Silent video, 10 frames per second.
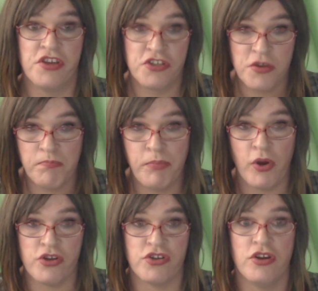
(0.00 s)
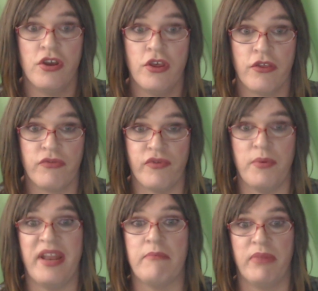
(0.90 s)
to push through
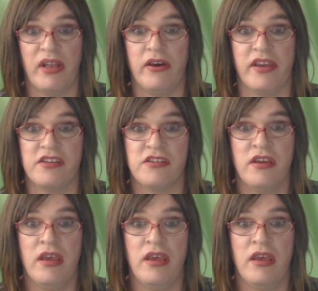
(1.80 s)
an amber light